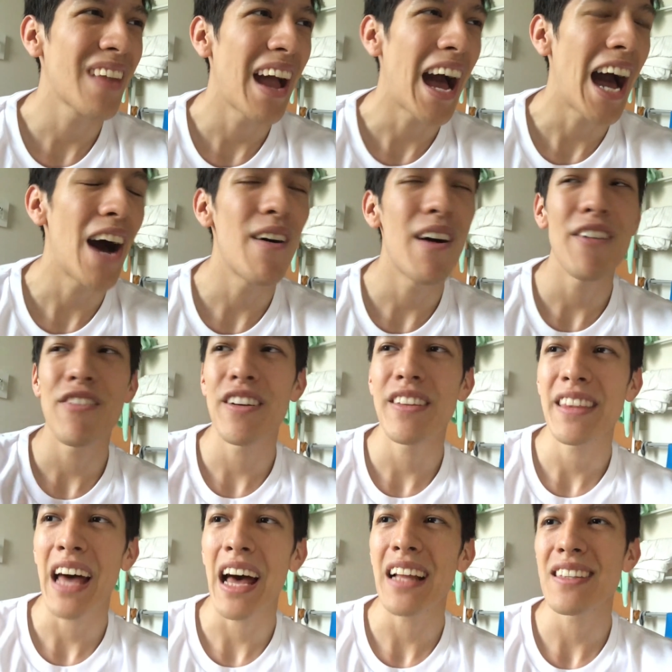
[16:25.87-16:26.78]
However,
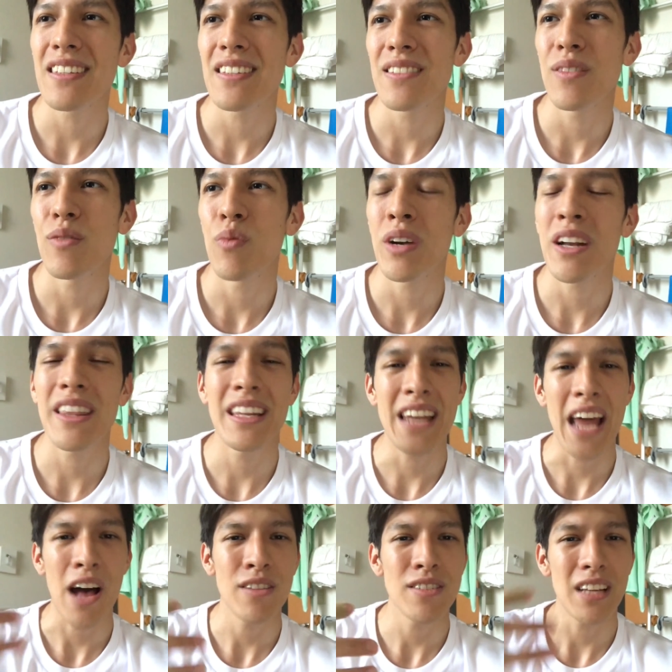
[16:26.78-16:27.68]
that's one of the
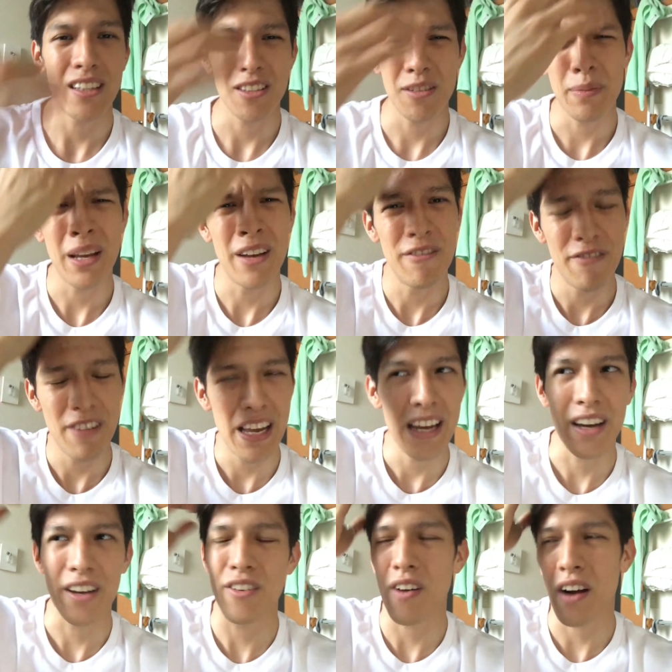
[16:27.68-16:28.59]
downsides of being
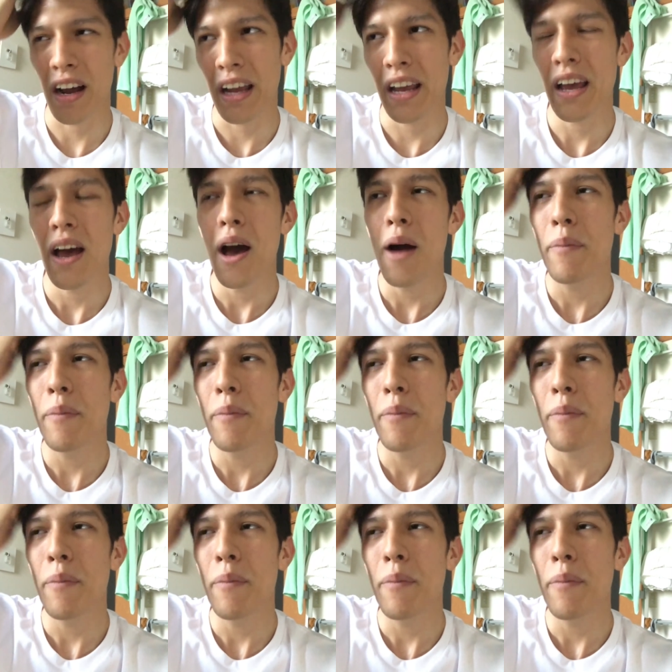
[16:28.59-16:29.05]
vegan, right?